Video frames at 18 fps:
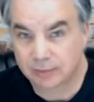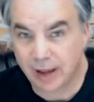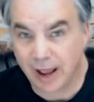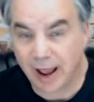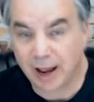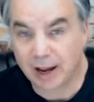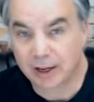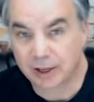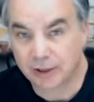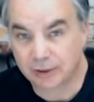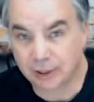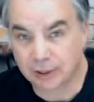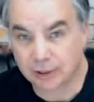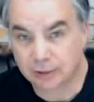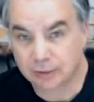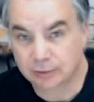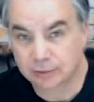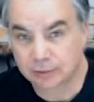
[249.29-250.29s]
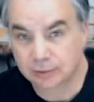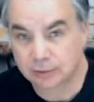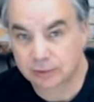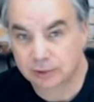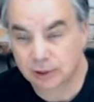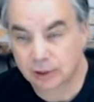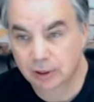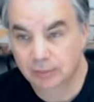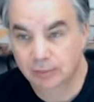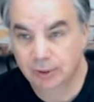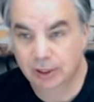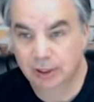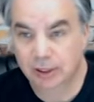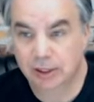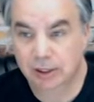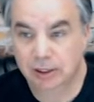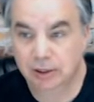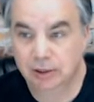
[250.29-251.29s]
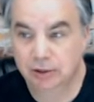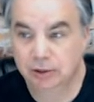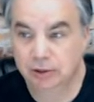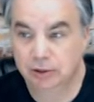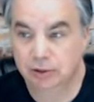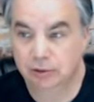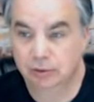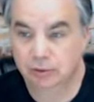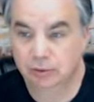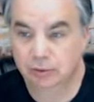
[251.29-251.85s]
accurate, because